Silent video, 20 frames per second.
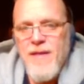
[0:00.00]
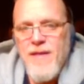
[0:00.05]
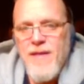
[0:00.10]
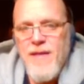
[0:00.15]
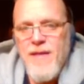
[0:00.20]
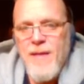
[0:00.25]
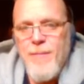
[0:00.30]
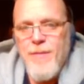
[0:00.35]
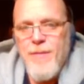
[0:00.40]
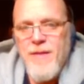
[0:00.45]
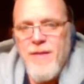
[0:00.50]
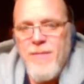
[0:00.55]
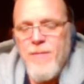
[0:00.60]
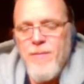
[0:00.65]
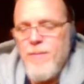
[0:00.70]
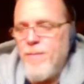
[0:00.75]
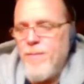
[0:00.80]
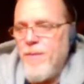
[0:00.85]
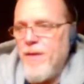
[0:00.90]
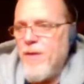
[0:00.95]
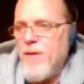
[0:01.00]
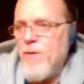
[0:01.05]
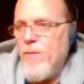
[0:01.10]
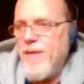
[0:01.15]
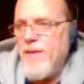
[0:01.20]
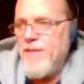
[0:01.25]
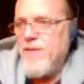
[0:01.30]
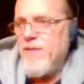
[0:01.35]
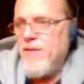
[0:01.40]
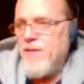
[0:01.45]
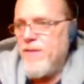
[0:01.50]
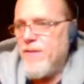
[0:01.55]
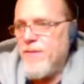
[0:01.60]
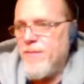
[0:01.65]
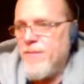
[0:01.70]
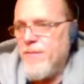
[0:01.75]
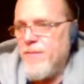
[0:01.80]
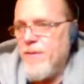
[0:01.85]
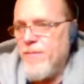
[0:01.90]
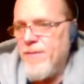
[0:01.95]
Empathy would equate to
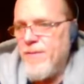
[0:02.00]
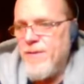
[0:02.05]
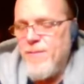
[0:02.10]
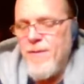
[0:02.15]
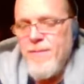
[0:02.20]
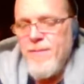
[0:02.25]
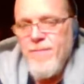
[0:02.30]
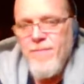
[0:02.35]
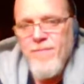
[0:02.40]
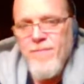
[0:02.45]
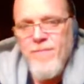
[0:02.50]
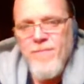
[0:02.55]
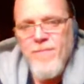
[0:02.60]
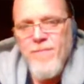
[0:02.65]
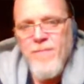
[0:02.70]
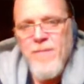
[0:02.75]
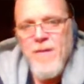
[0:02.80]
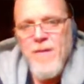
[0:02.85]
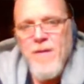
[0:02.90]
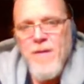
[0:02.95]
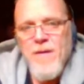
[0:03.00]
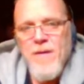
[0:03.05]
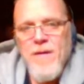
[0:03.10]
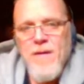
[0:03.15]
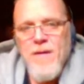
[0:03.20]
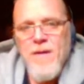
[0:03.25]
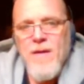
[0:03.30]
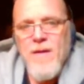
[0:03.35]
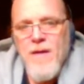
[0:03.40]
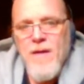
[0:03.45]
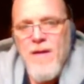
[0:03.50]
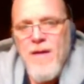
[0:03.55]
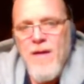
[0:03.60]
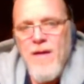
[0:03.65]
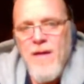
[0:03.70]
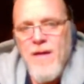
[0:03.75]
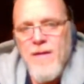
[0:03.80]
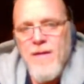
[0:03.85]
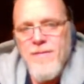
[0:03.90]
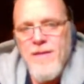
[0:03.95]
your charisma.
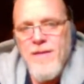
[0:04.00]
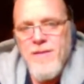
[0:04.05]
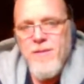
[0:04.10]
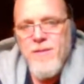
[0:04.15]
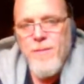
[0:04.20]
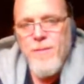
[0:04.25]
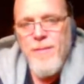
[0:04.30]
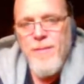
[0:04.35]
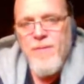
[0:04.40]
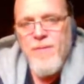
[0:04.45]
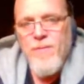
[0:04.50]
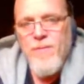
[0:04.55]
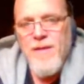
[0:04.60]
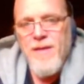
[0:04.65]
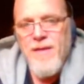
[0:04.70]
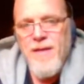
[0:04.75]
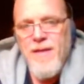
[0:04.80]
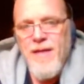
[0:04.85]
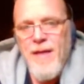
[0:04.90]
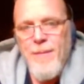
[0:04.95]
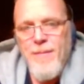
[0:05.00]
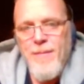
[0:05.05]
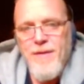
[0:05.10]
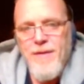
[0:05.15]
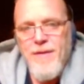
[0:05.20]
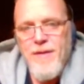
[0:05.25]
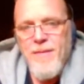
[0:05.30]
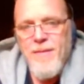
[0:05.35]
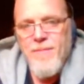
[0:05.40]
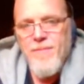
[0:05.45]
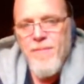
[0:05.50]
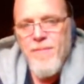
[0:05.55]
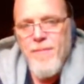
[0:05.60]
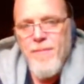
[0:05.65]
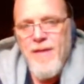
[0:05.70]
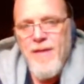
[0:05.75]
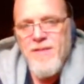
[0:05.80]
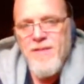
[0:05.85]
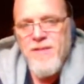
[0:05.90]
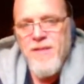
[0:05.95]
That's their main one, empathy.
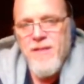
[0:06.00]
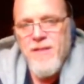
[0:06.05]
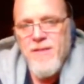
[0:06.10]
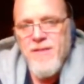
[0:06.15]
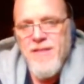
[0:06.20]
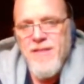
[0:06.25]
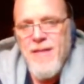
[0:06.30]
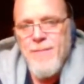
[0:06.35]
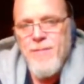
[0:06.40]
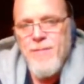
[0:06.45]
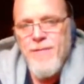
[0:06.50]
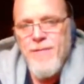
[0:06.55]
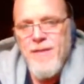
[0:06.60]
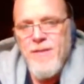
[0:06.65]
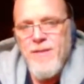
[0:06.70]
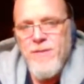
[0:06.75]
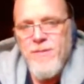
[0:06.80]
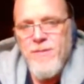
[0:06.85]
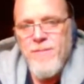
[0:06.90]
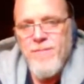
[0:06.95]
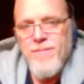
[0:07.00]
Main skill is observation.